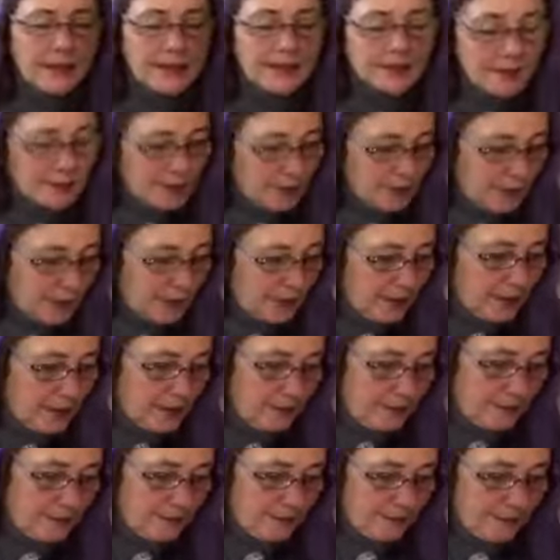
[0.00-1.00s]
as it'll
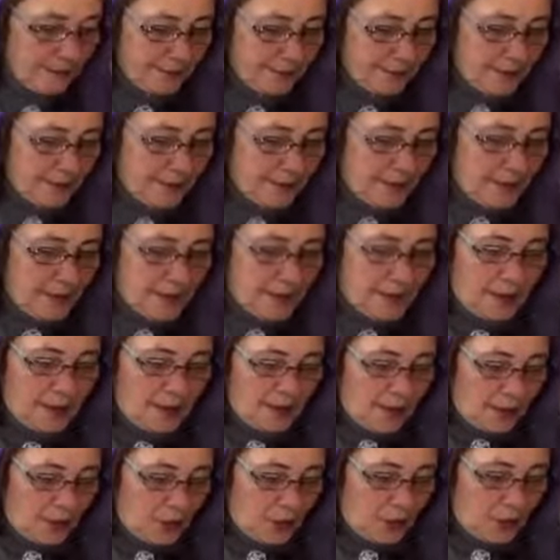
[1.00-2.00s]
go,
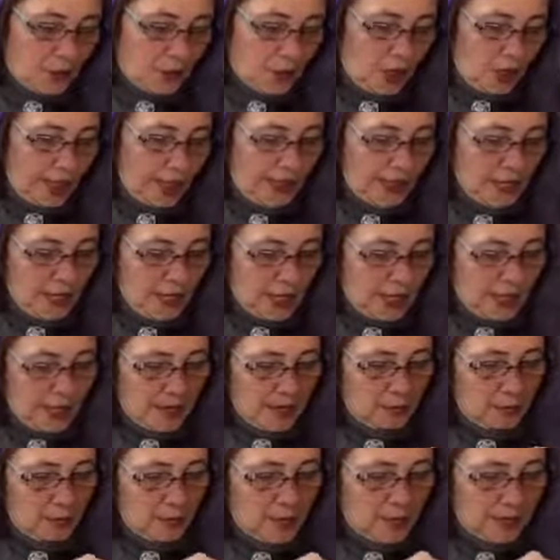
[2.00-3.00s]
sorry,
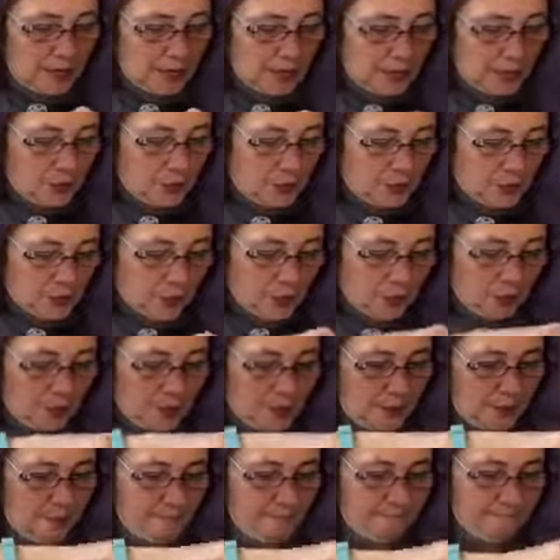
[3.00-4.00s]
Jack, we're going to squeeze you
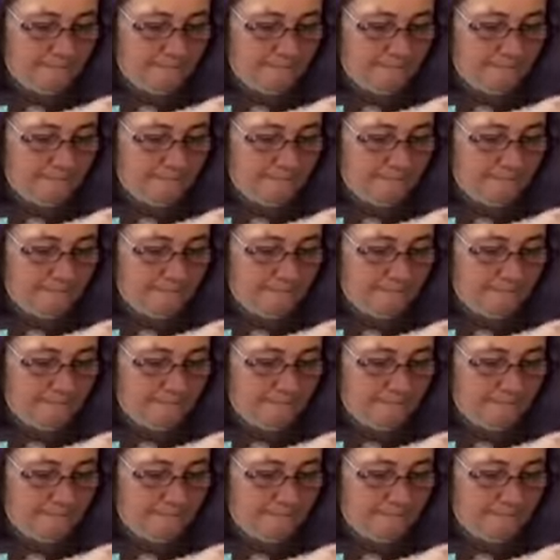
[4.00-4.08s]
up.